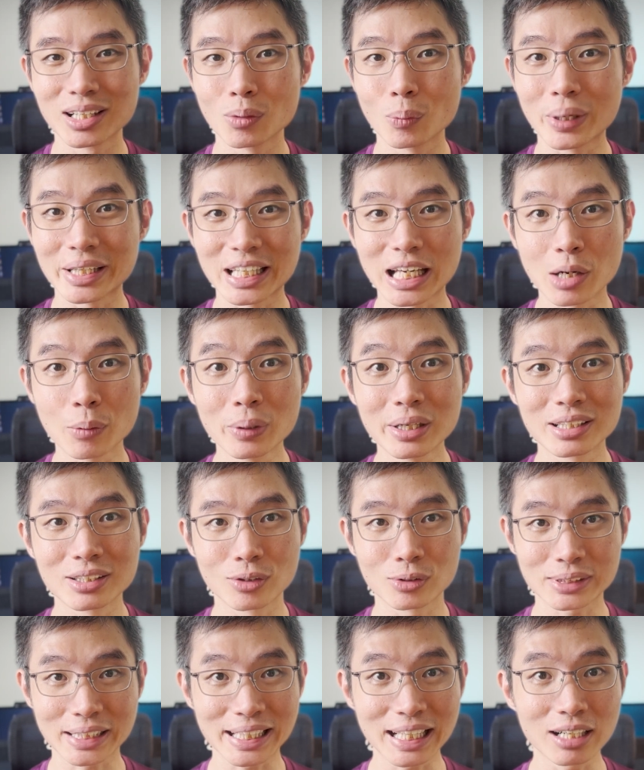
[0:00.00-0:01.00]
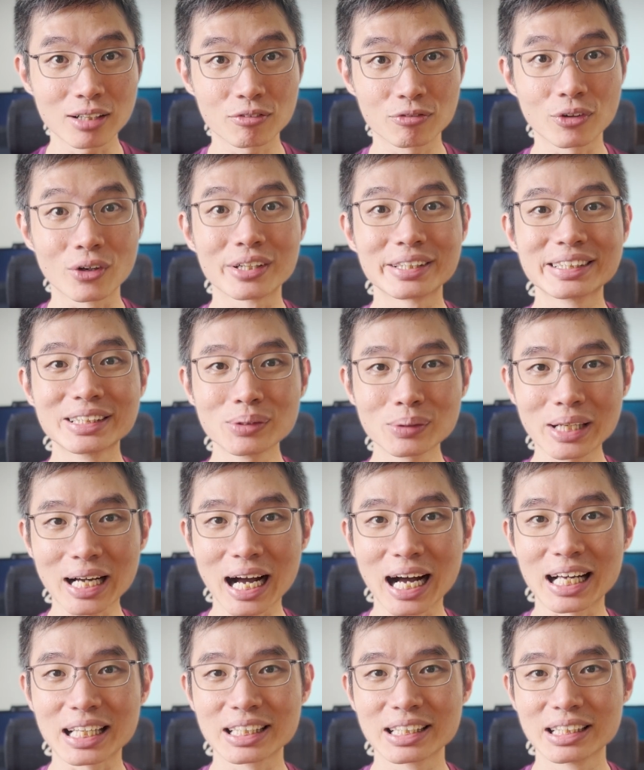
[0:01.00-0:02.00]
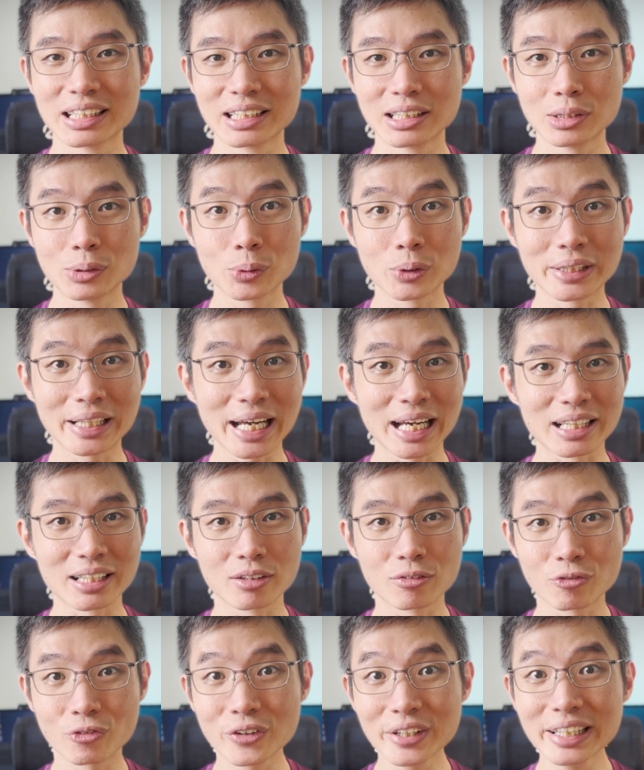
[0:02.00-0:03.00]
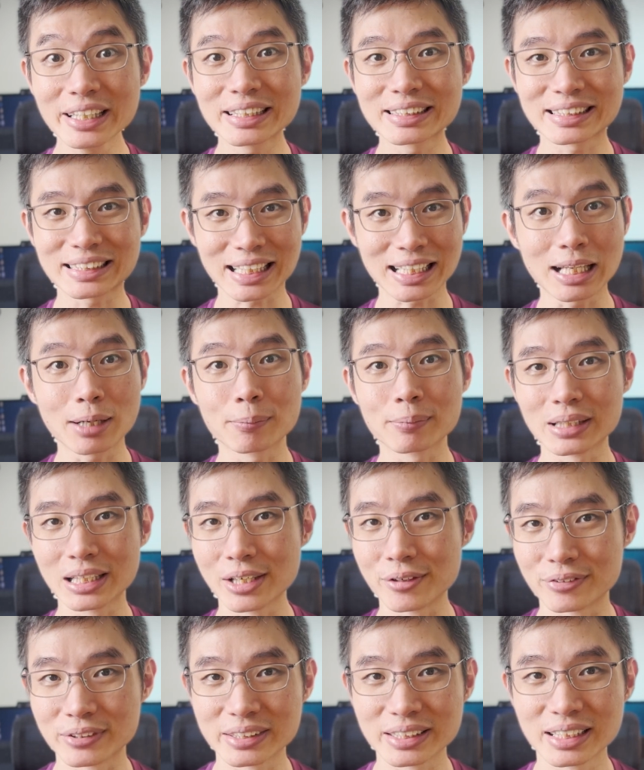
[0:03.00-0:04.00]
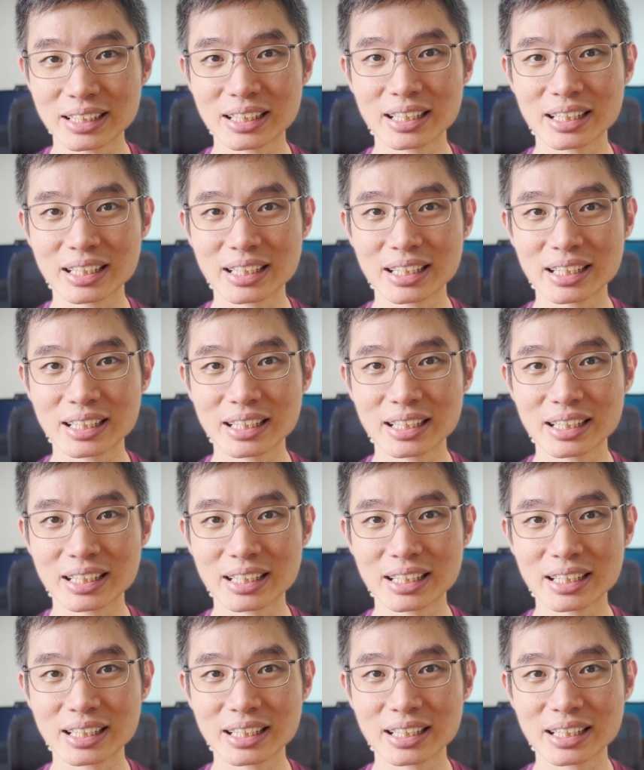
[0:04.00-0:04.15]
Whenever you sign up for a new card, you'll get free sign-up gifts.